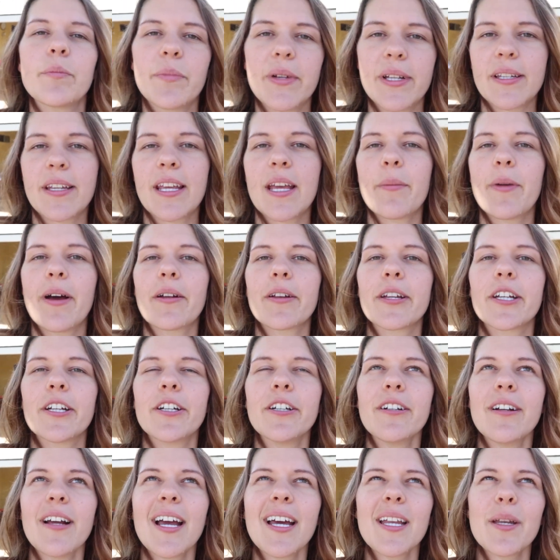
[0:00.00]
Ben came out
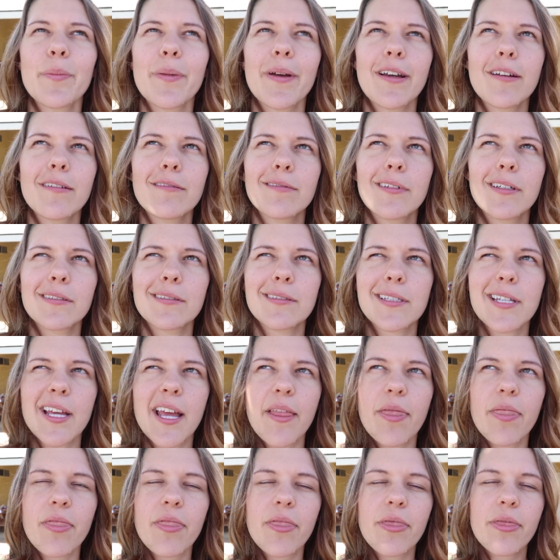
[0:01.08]
here at about
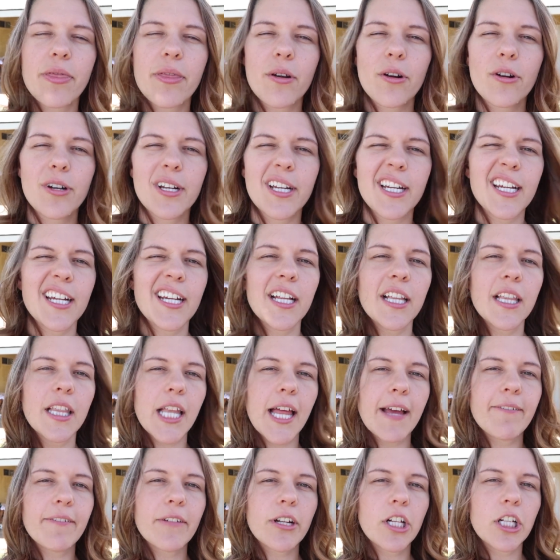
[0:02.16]
10.30,
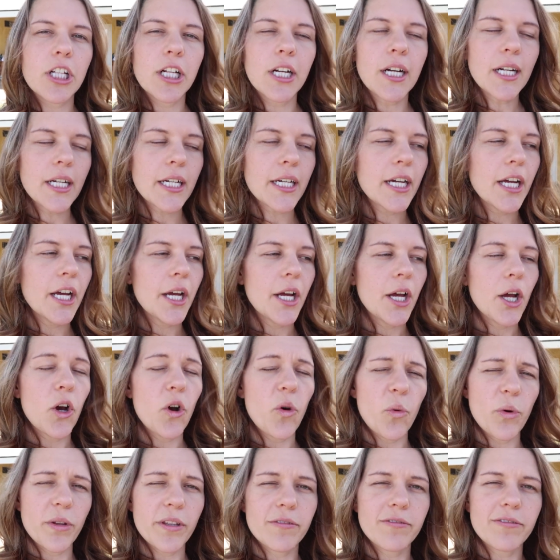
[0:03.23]
11 o'clock
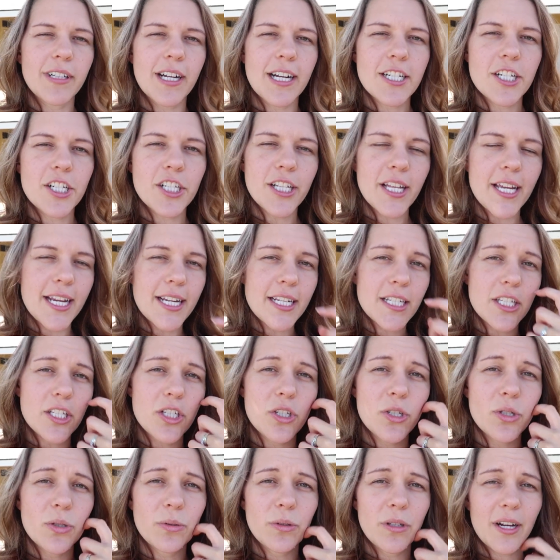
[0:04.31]
with a flashlight
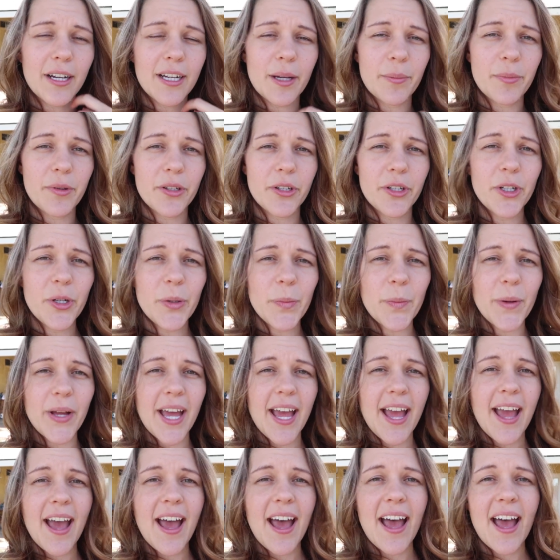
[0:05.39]
to lock up the coop
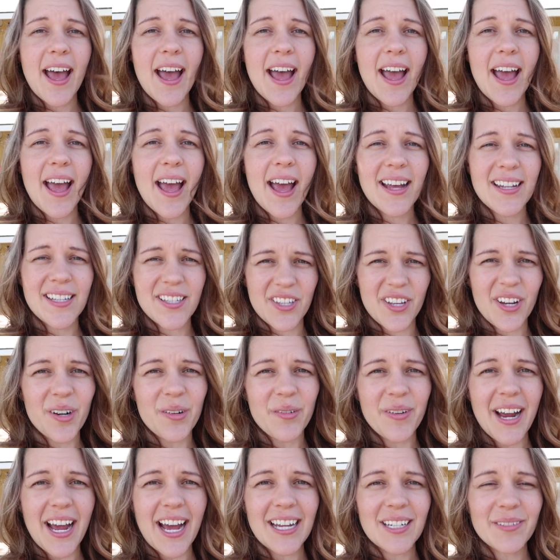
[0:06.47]
and saw a
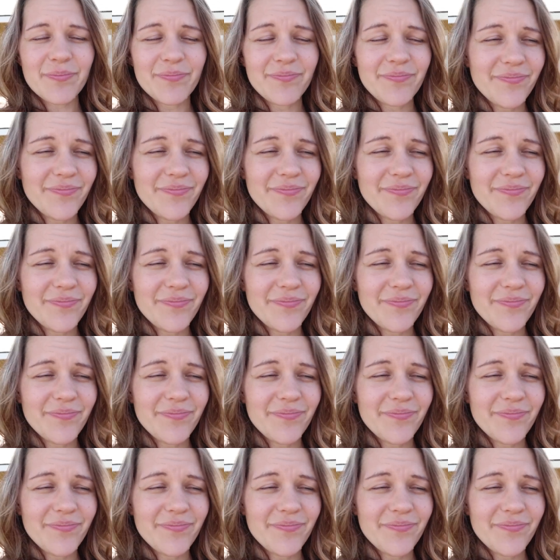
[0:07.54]
rat.